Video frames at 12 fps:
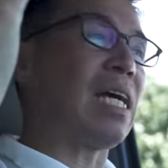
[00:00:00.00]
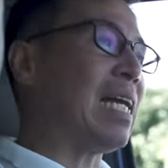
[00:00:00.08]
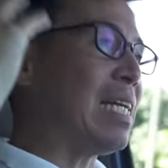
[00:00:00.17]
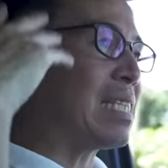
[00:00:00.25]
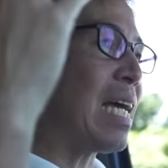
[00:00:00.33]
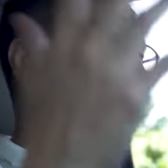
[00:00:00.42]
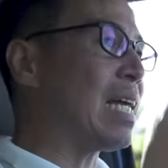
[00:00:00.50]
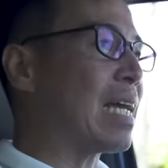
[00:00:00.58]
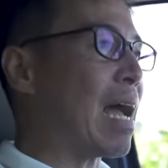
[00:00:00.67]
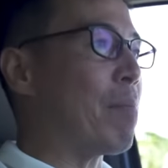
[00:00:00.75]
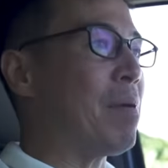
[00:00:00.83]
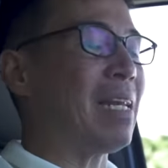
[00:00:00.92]
that inside the
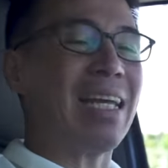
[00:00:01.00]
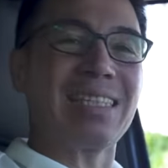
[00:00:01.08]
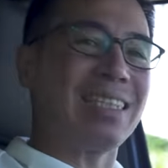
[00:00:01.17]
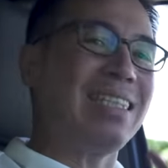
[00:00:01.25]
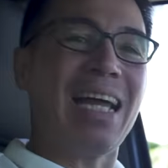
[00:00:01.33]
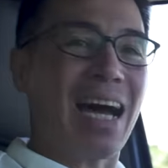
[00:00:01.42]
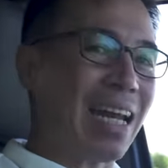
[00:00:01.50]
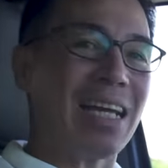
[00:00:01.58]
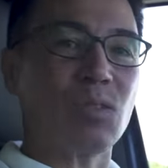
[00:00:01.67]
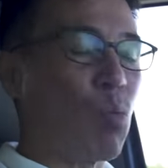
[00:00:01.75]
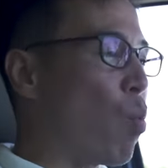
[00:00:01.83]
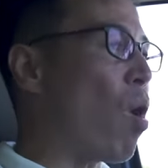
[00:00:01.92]
cabin, it's not
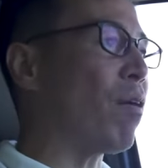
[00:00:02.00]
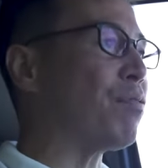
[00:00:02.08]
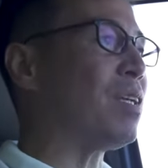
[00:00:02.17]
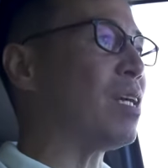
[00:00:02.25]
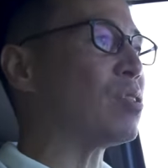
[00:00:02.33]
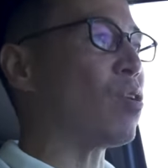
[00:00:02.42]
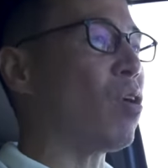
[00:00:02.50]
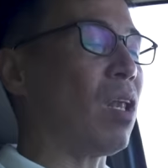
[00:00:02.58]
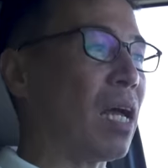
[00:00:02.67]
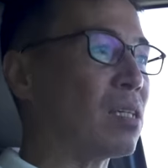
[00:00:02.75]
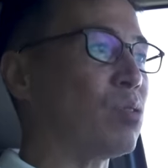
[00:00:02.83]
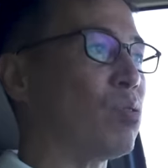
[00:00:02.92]
as wafty as all
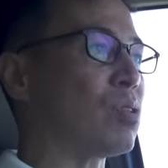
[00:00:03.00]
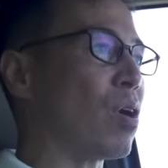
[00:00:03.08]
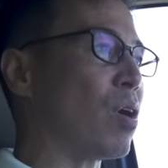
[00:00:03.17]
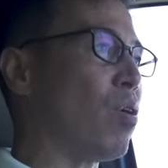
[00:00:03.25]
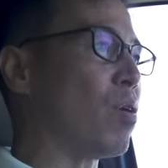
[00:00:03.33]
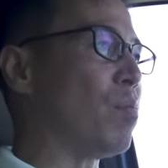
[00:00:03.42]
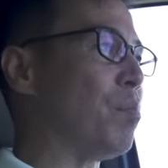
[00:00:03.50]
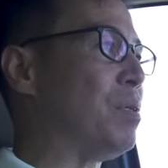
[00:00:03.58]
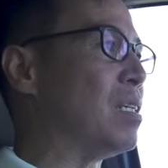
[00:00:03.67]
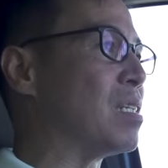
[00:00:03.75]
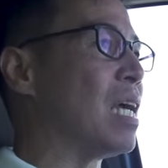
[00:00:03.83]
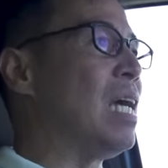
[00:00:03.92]
as those other
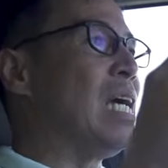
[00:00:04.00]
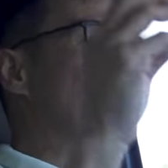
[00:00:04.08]
automobiles.